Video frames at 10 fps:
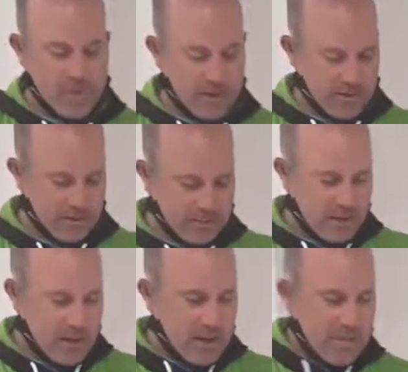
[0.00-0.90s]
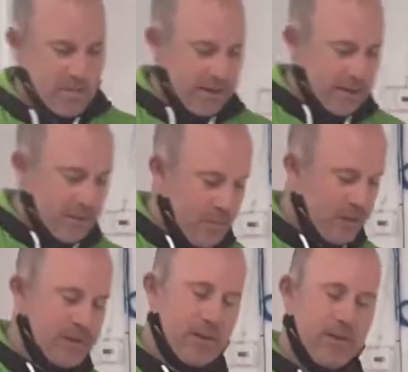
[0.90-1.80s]
back up. But it's a
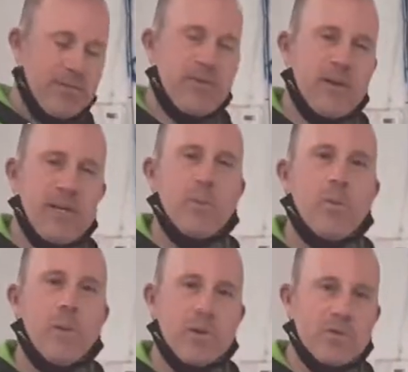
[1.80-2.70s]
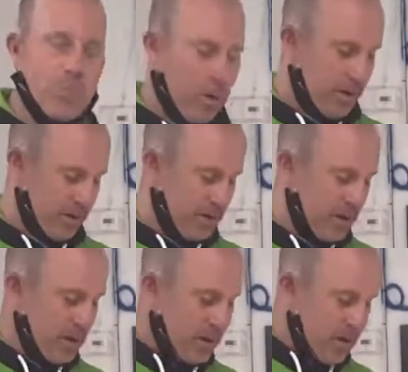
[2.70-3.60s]
mix of equal parts
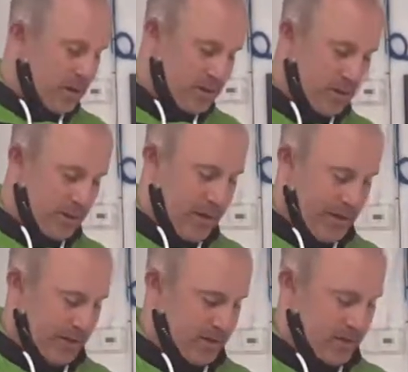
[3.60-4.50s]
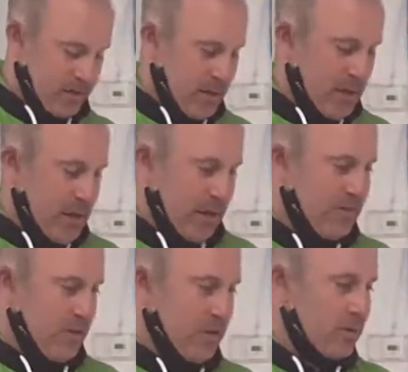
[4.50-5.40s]
water to enhancer.
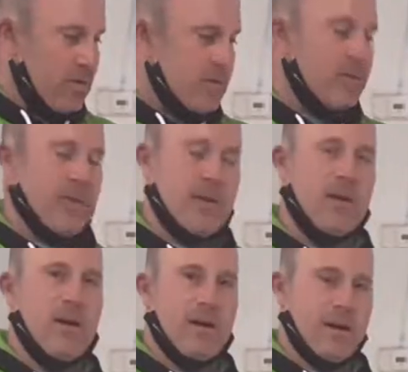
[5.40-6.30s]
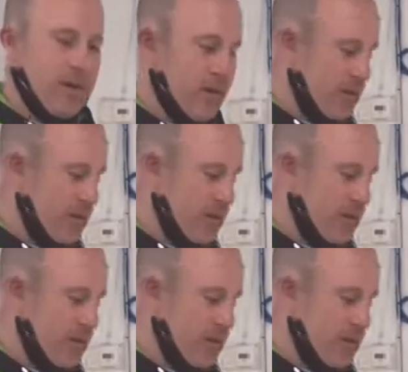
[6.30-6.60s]
If you go too thick on it,